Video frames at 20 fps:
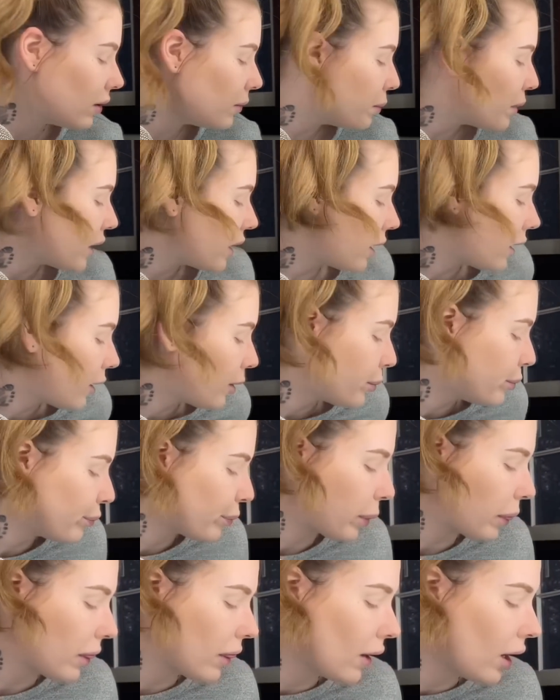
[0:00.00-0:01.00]
But
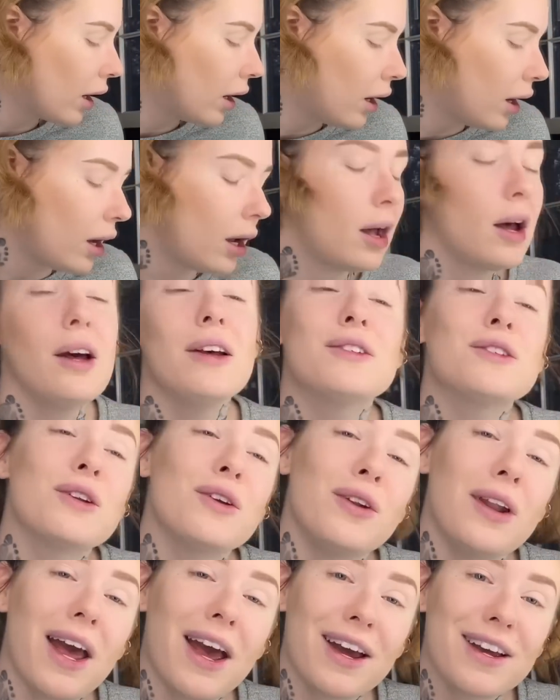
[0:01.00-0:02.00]
so
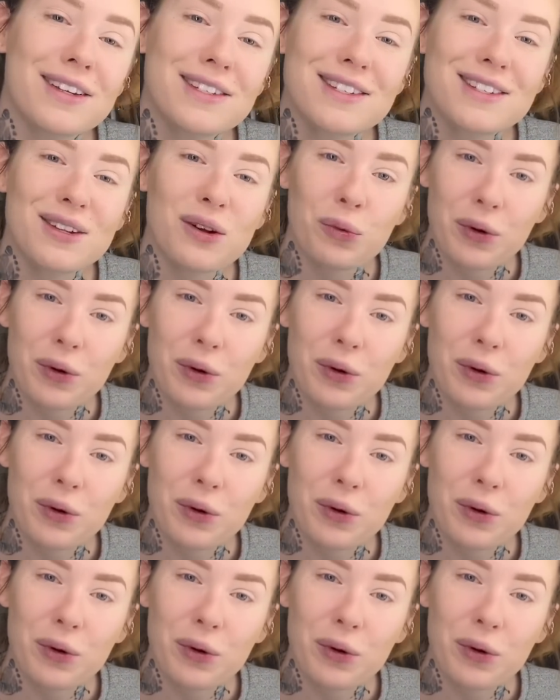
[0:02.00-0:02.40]
next